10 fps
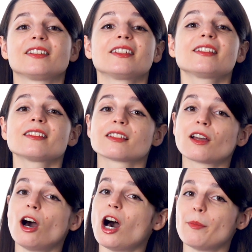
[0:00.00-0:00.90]
This is a
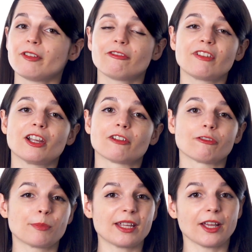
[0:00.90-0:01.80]
common fear
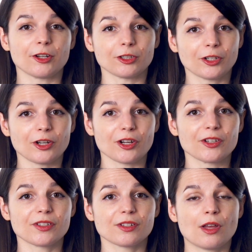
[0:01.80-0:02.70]
for beginner
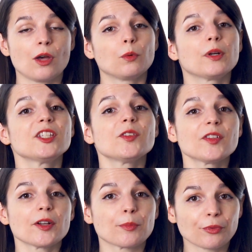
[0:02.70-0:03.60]
learners. Once you
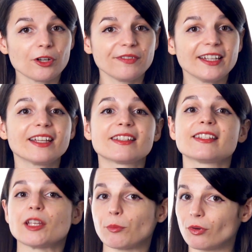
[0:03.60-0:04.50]
start improving and
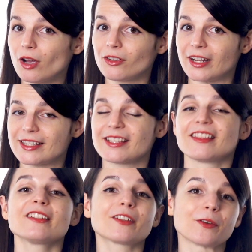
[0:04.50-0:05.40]
seeing progress,
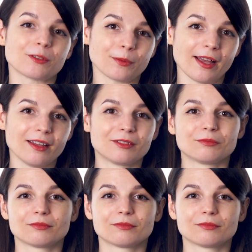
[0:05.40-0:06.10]
this goes away.